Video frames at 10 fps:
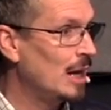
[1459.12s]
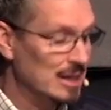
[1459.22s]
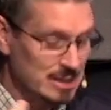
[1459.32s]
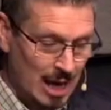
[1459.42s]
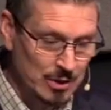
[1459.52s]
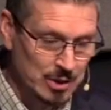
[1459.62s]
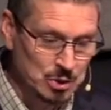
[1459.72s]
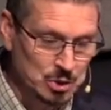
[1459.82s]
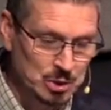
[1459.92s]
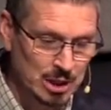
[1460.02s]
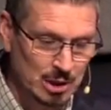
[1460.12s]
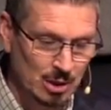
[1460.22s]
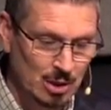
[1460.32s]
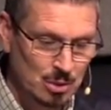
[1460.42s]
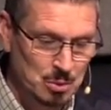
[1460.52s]
That is how their New
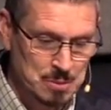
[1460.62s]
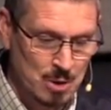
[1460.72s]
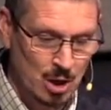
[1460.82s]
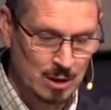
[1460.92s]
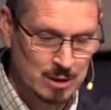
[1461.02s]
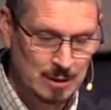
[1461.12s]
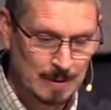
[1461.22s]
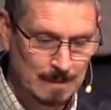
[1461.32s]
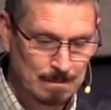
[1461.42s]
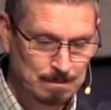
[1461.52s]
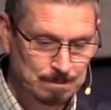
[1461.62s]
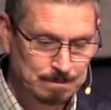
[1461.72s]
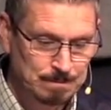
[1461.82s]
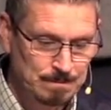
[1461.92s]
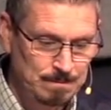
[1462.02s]
Year was marked.
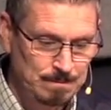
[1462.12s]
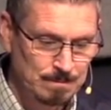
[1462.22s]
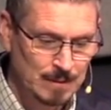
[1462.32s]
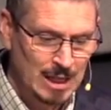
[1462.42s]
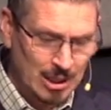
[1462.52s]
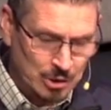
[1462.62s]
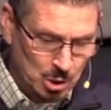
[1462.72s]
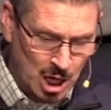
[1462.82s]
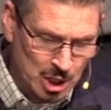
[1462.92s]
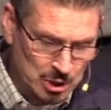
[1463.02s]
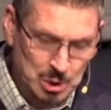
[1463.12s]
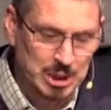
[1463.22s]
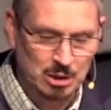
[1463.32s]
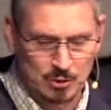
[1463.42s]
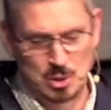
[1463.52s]
And though our New
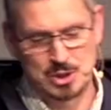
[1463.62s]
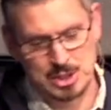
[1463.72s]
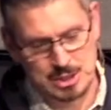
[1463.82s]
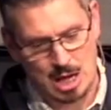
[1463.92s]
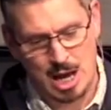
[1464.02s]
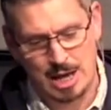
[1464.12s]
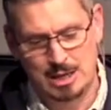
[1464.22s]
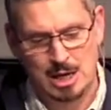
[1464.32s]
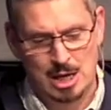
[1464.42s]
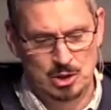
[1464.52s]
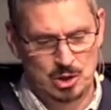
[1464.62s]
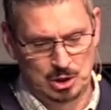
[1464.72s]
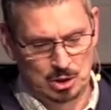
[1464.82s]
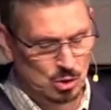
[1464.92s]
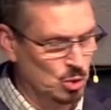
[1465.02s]
Year, of course, is tied
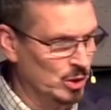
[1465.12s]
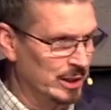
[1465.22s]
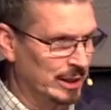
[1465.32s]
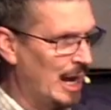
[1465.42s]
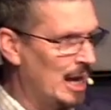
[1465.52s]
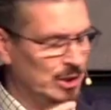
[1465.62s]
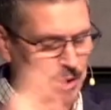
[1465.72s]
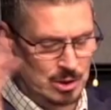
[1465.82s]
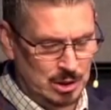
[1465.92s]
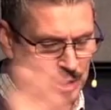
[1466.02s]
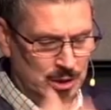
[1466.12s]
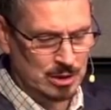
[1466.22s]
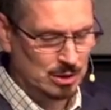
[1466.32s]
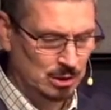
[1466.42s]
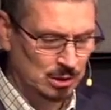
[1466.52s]
to the Gregorian calendar, you
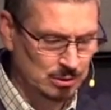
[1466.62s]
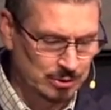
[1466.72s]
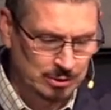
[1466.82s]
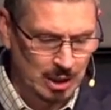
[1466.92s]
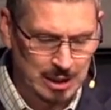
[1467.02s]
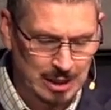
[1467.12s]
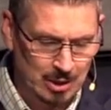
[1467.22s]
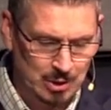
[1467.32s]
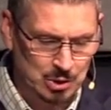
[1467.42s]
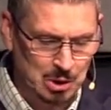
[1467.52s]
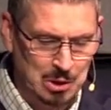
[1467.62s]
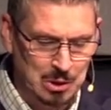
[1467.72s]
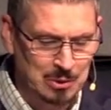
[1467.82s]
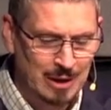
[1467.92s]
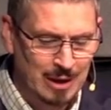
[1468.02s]
can study that on your
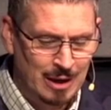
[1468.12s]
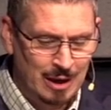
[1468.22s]
own.